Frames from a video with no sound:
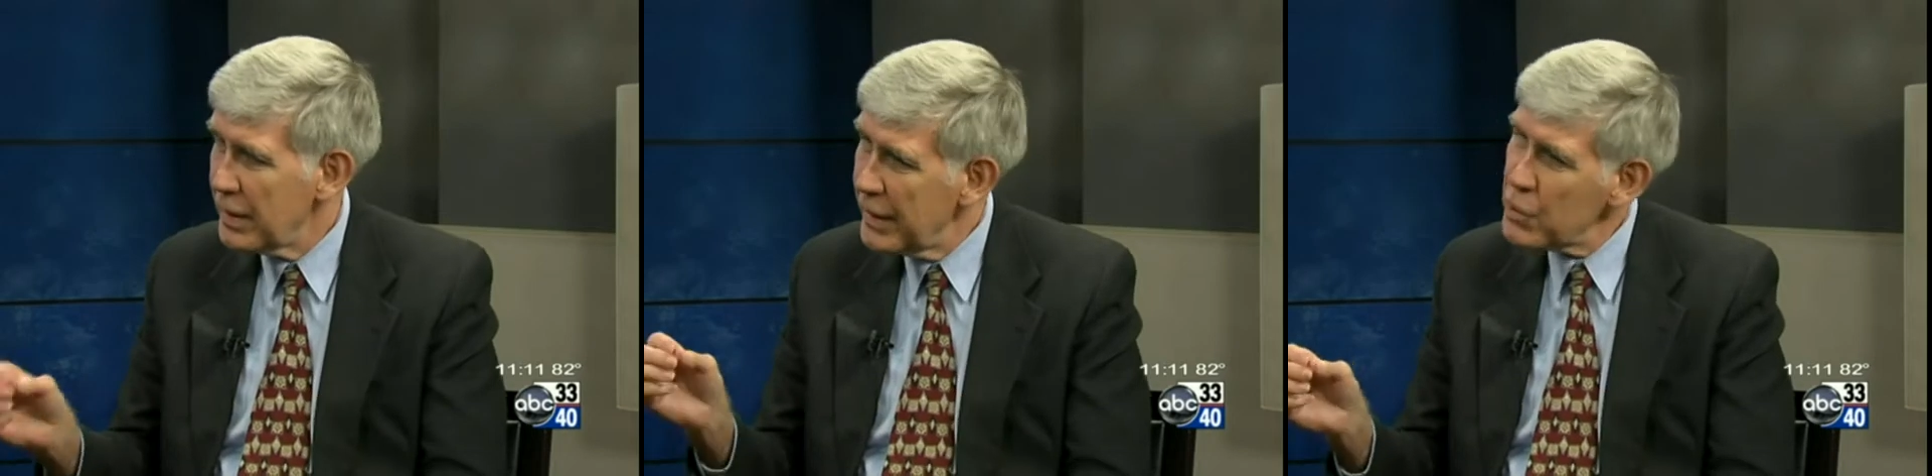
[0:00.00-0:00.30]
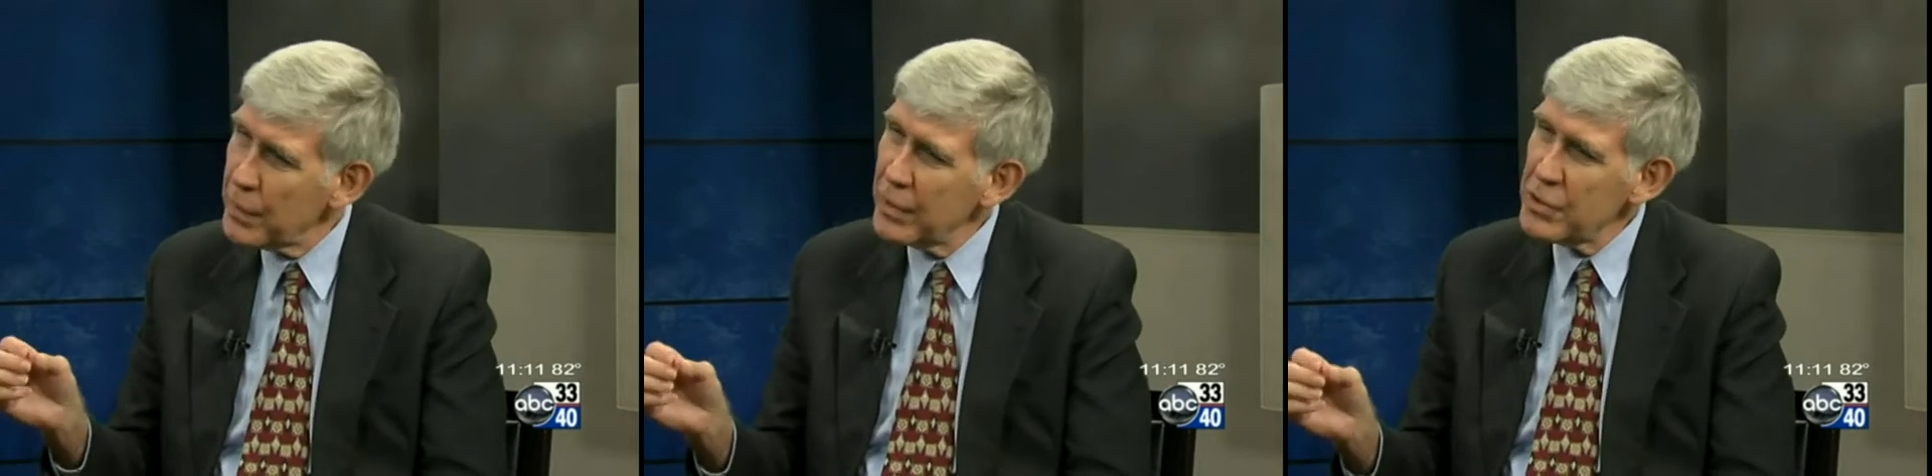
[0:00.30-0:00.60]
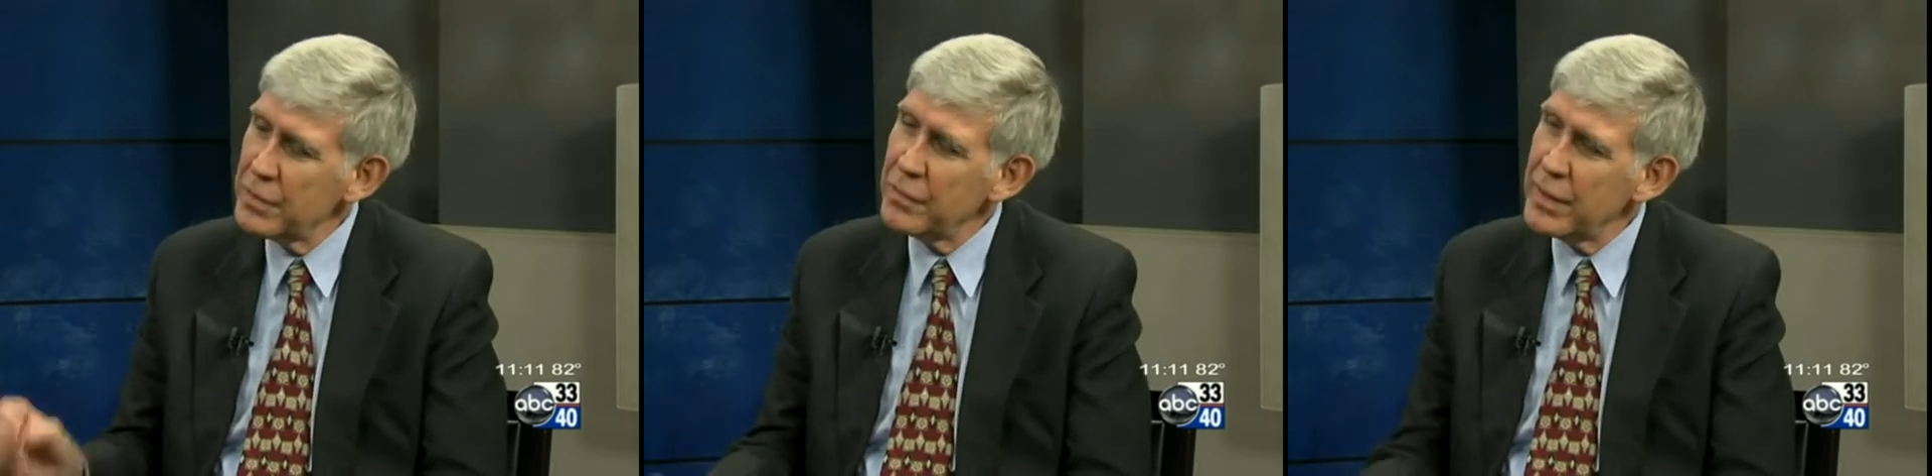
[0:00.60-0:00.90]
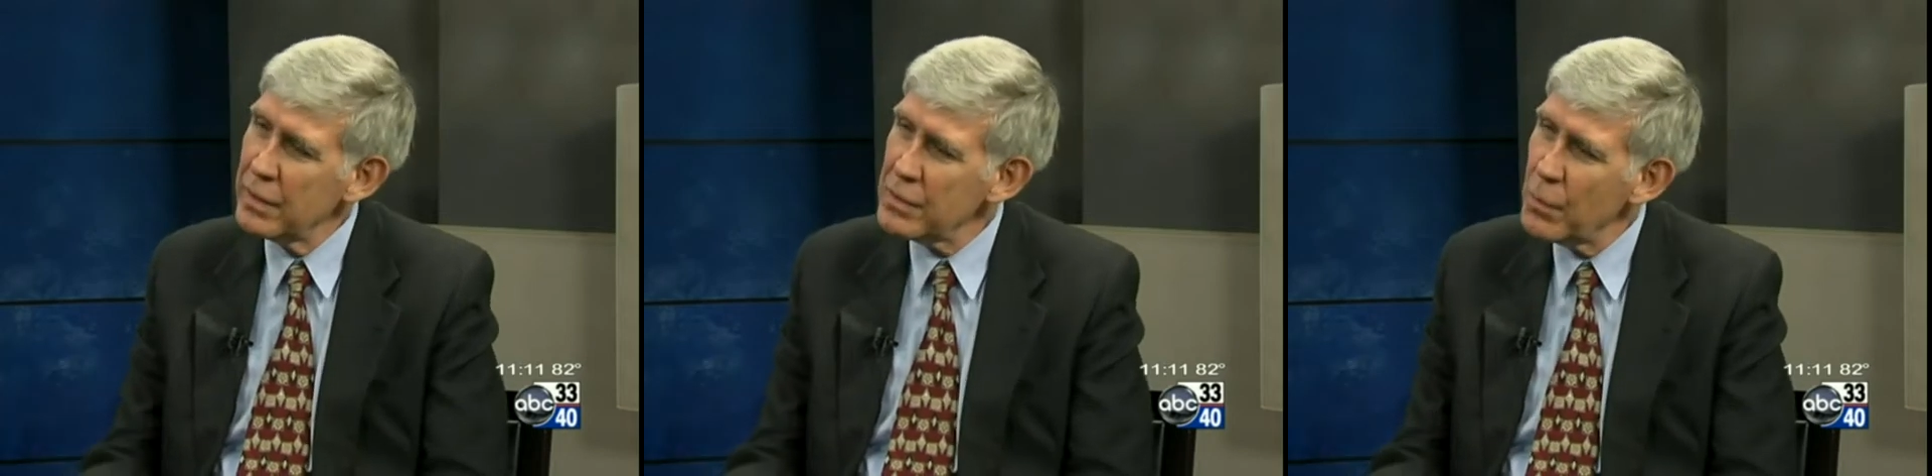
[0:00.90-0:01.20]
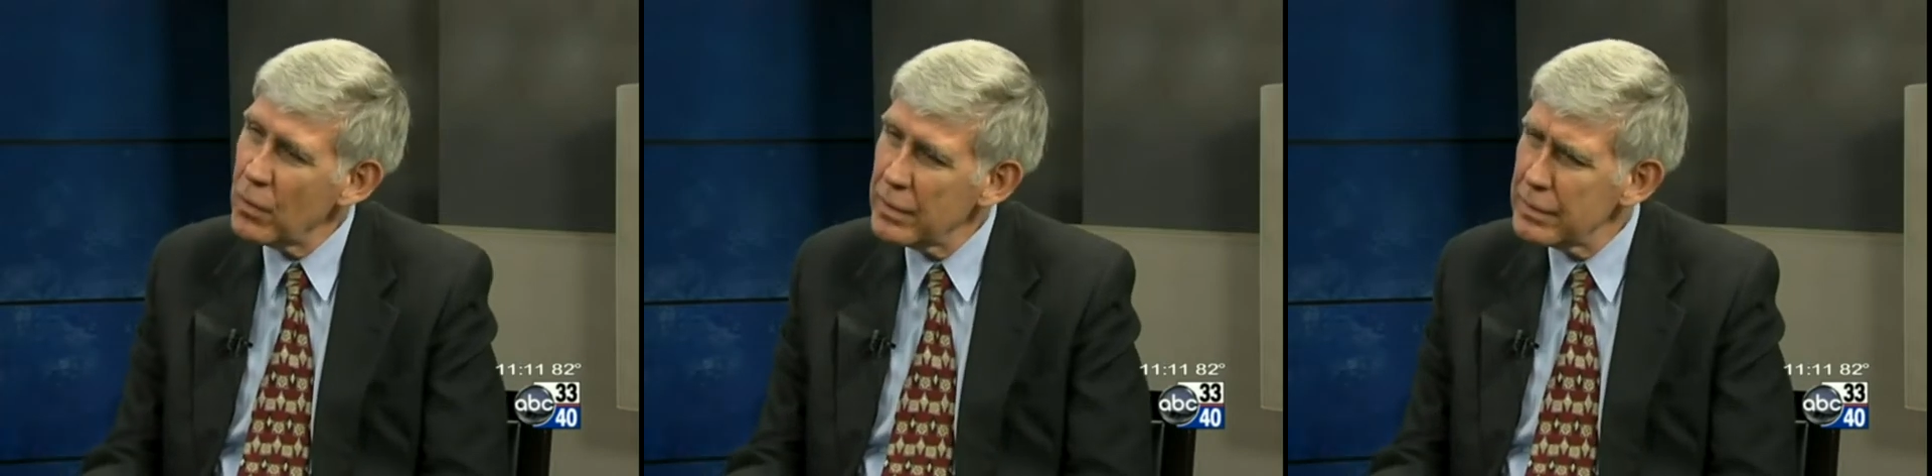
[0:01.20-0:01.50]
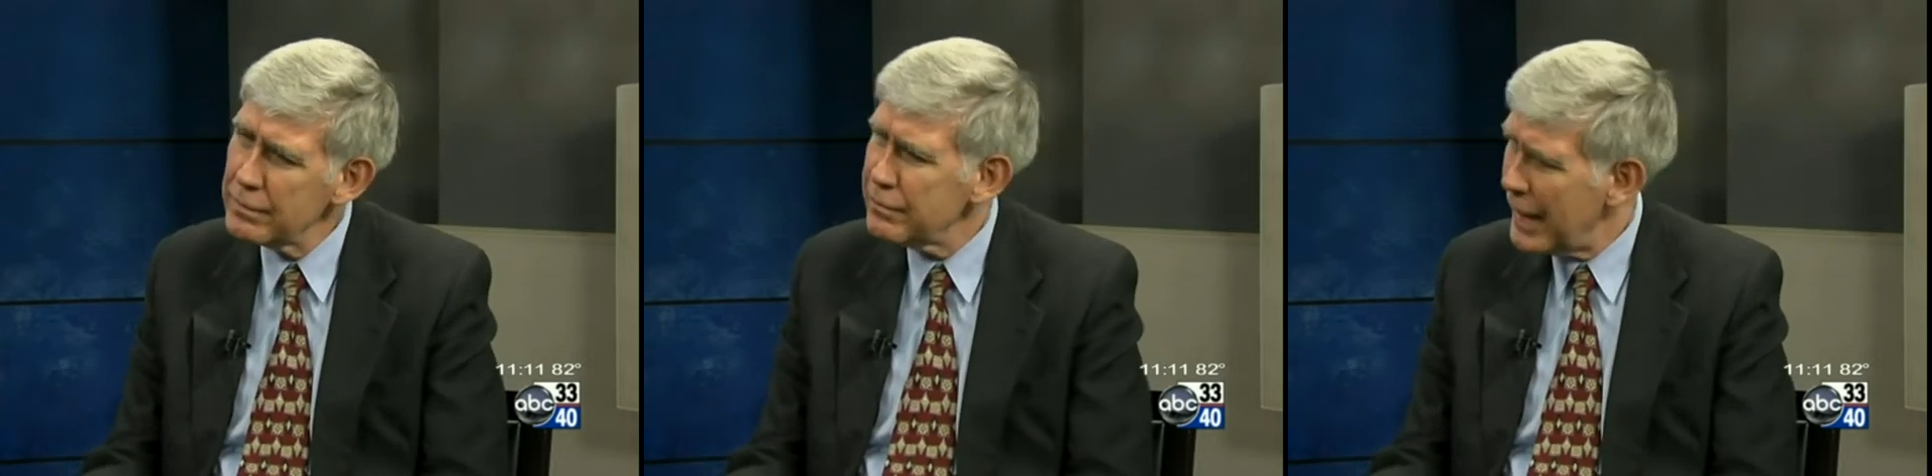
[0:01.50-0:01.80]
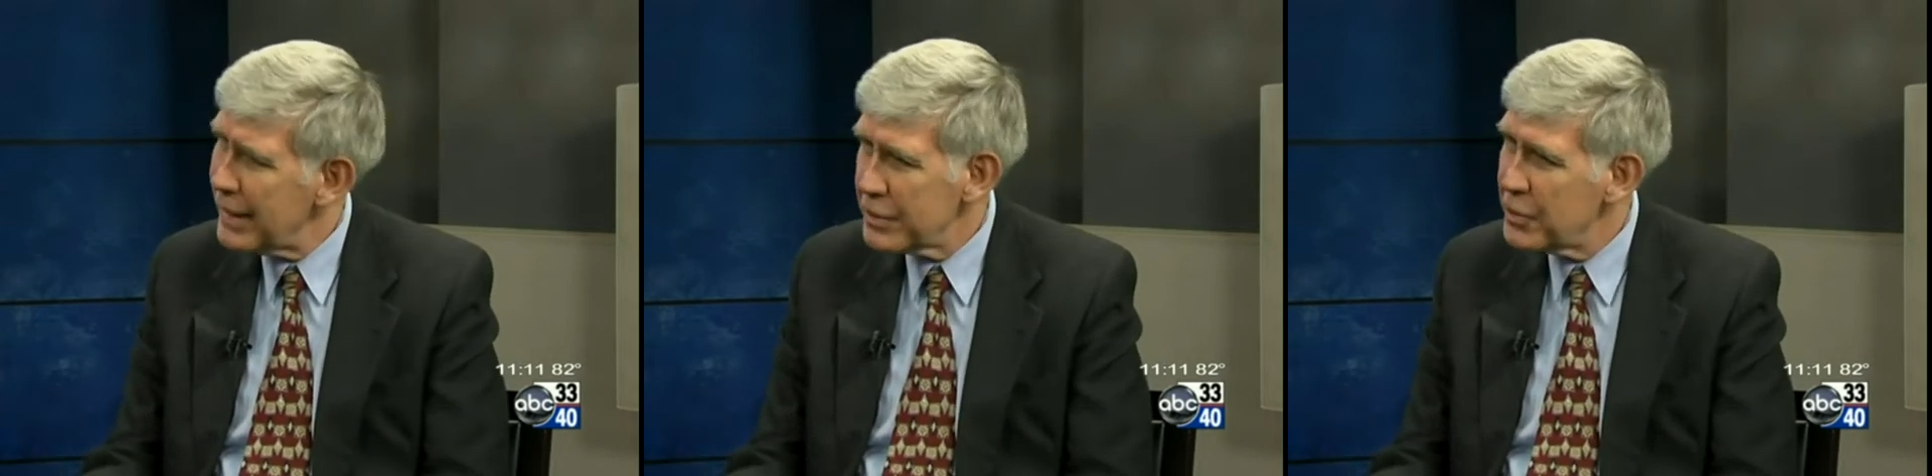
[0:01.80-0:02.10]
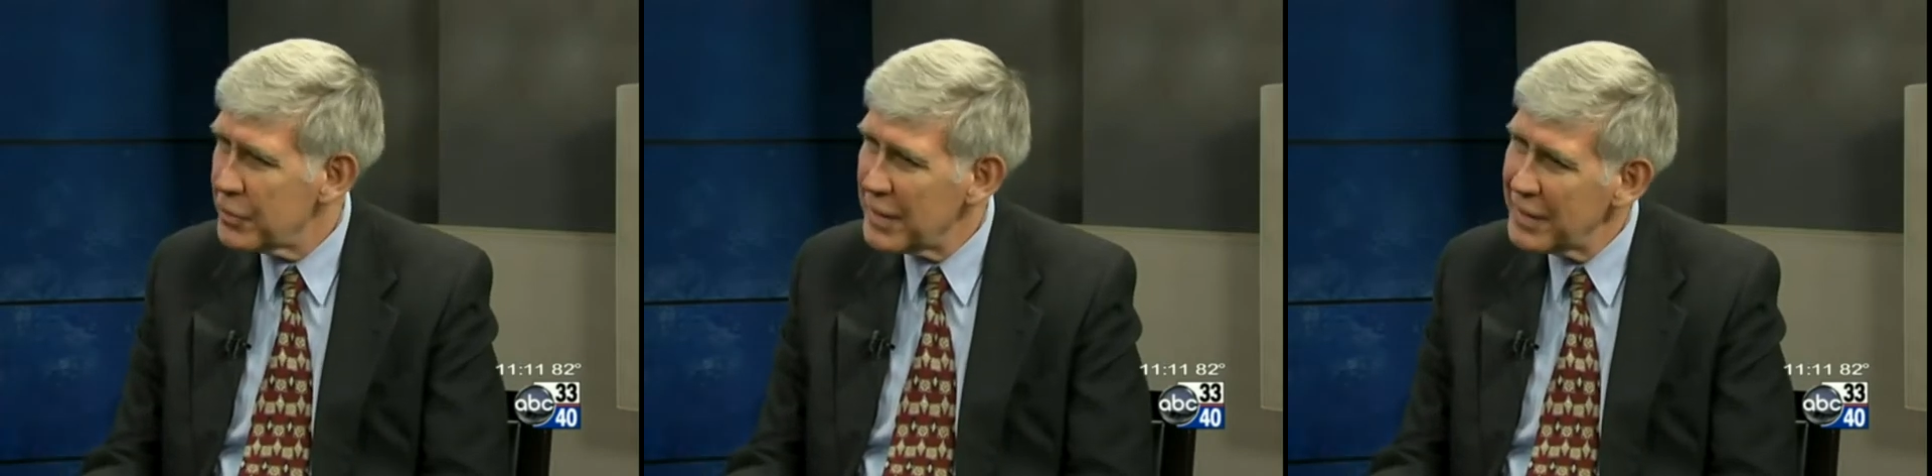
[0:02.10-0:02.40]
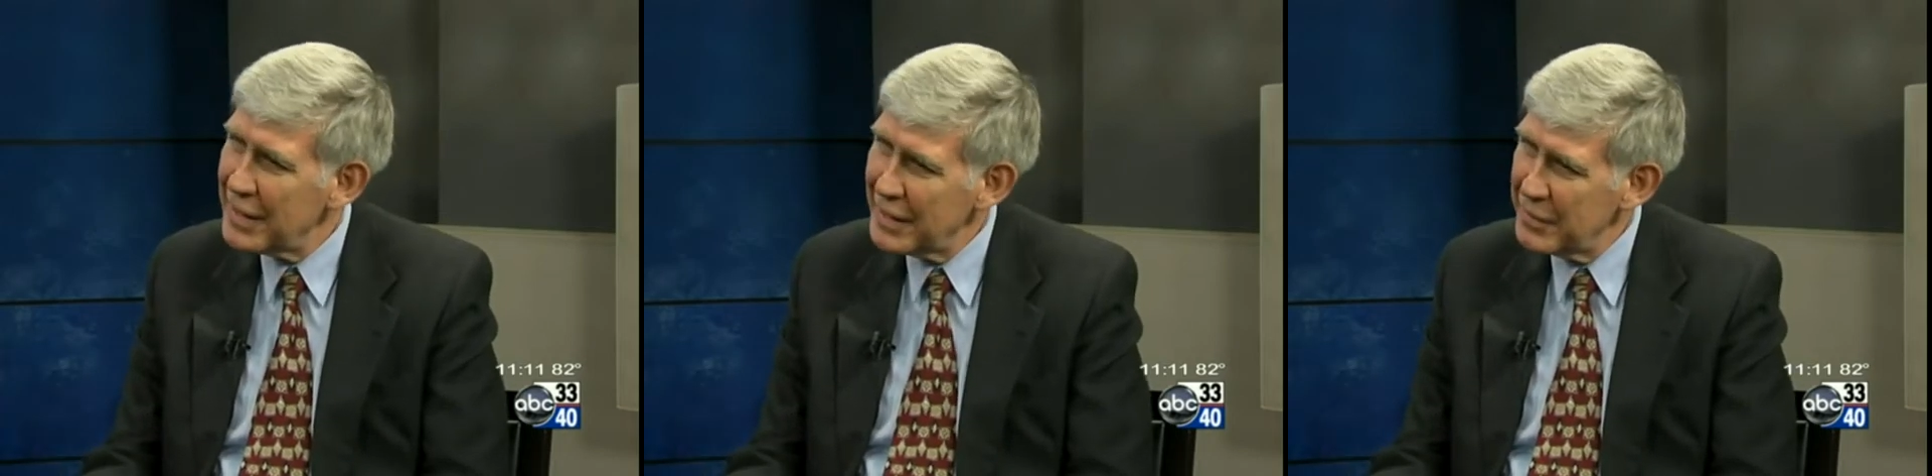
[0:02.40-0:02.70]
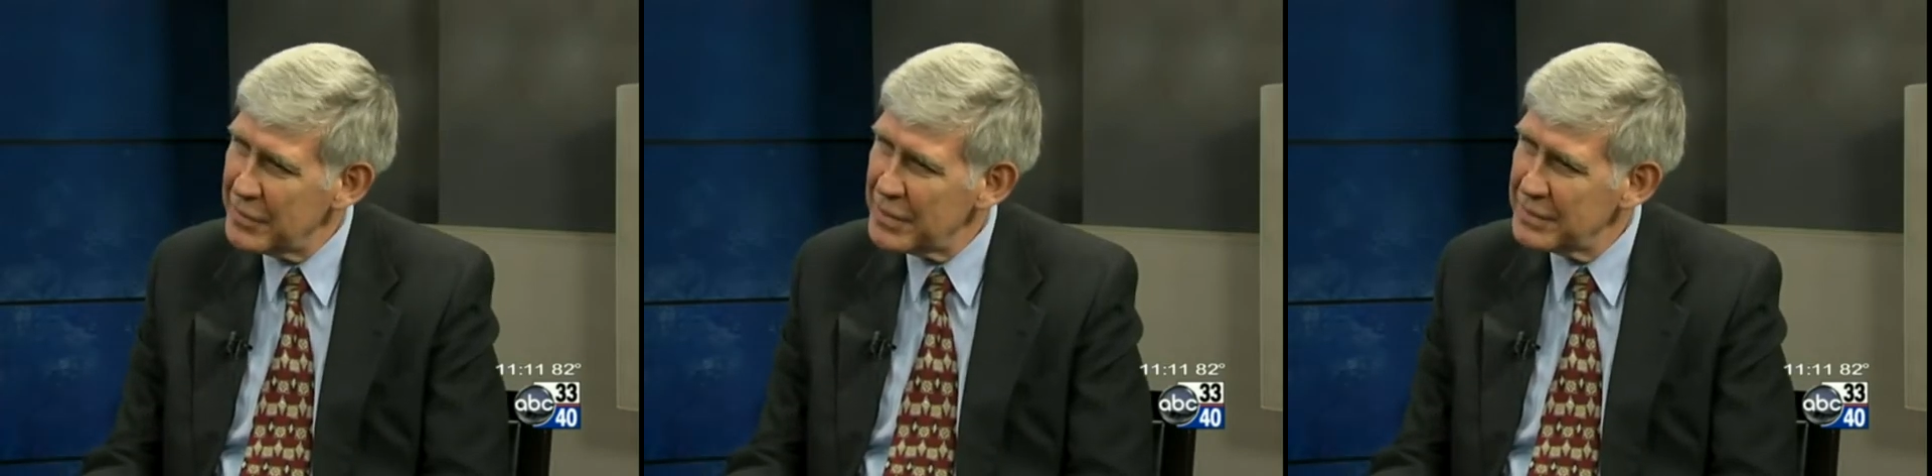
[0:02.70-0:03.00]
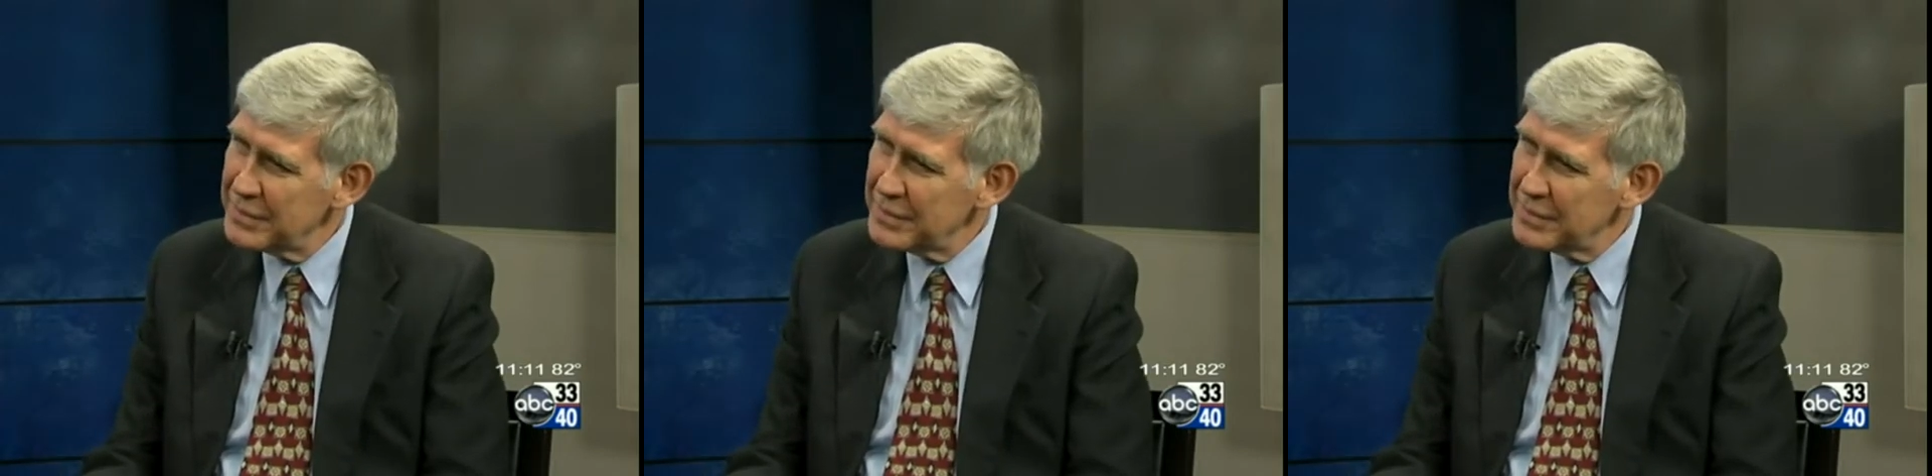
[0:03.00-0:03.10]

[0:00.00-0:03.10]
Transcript: each person feels more valued and loved.